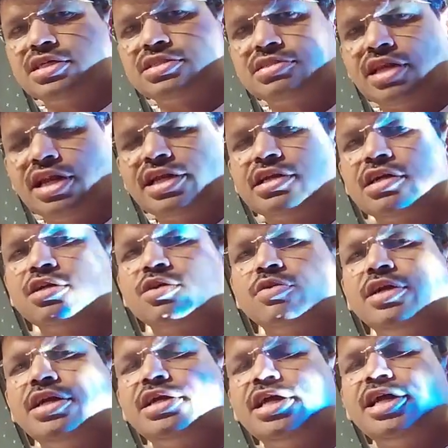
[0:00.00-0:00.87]
slated
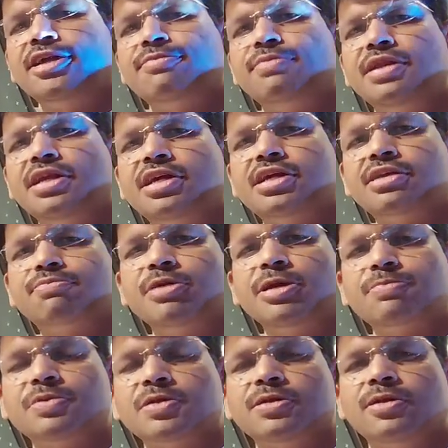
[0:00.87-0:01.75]
to hit 8 billion
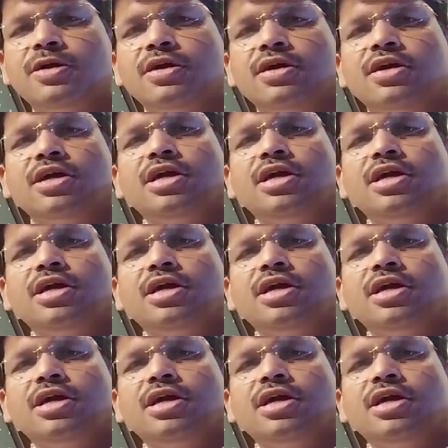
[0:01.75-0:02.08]
people.